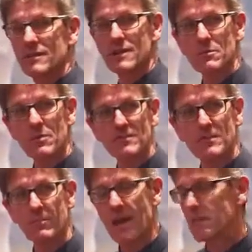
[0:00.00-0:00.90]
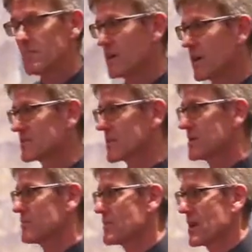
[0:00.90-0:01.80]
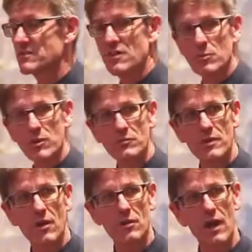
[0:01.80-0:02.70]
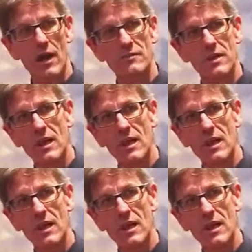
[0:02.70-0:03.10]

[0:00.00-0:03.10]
in a plastic bag being isolated from the outside world for your whole life.